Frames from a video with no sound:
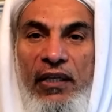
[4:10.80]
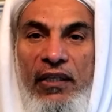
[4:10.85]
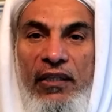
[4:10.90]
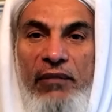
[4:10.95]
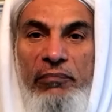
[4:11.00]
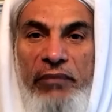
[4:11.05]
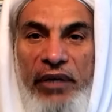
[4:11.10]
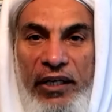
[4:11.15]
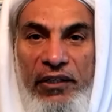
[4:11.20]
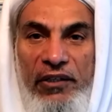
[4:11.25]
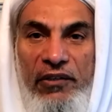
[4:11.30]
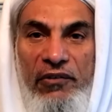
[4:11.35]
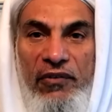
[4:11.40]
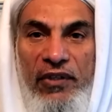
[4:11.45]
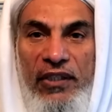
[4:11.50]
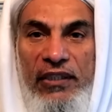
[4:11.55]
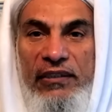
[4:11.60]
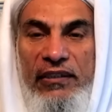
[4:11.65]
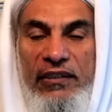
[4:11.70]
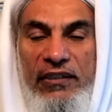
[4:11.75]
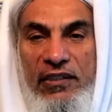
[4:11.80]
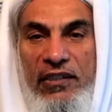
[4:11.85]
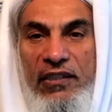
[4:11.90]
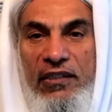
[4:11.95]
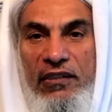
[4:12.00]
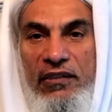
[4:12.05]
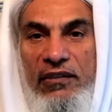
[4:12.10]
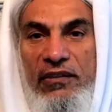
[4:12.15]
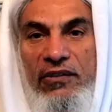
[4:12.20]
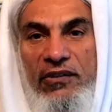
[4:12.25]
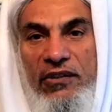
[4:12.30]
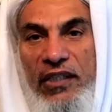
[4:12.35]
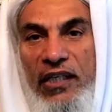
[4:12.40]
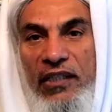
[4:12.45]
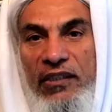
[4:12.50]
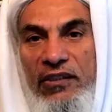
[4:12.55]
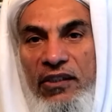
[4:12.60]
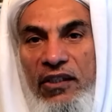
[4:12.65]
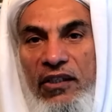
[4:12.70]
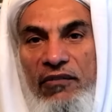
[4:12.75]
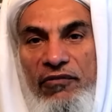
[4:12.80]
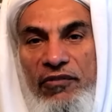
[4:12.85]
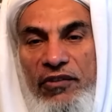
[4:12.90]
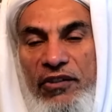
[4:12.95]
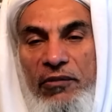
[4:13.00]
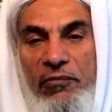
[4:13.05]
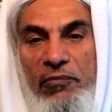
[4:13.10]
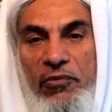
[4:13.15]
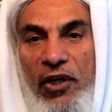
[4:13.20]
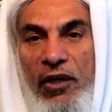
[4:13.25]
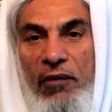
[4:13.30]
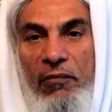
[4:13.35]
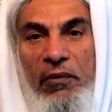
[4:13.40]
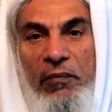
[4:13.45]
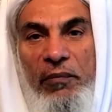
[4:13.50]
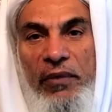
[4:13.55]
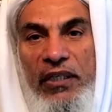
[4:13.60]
matter was eternal. So that solved the problem,